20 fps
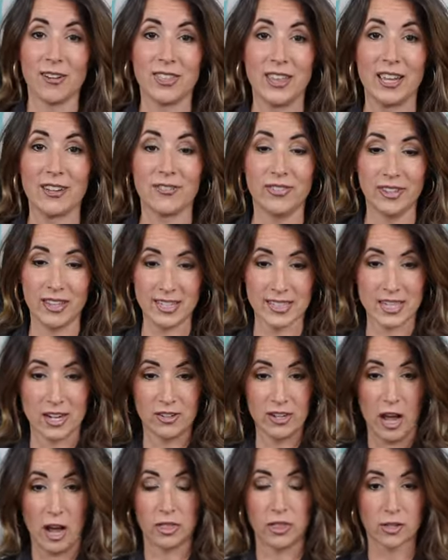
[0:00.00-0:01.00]
Thankfully, it's
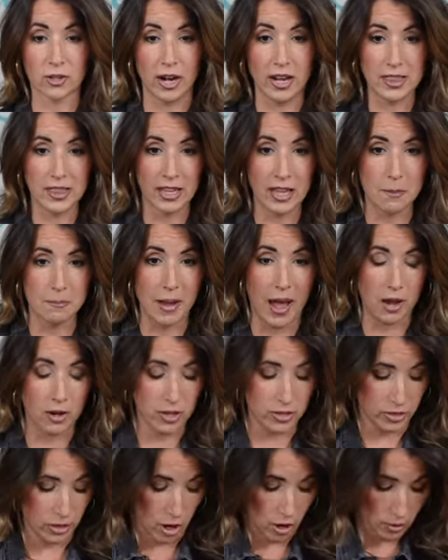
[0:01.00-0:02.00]
here now. The great thing about
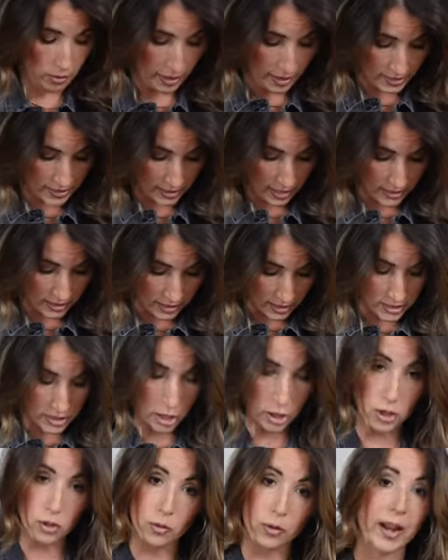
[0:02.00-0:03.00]
it though is that these
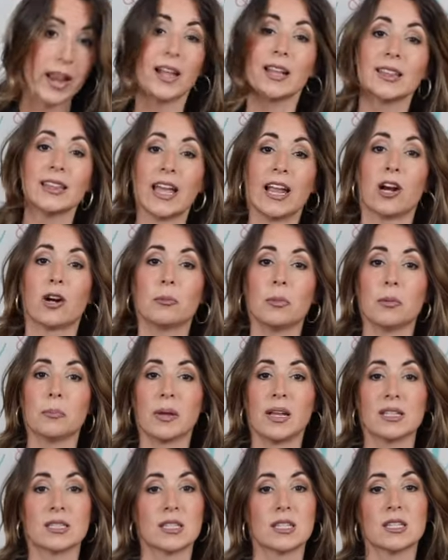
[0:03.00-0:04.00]
are great layerable
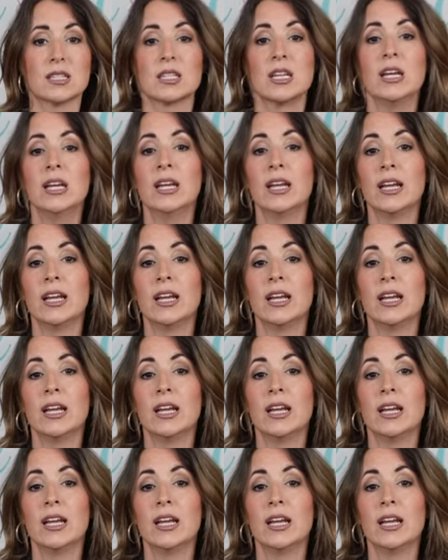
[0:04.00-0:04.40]
pieces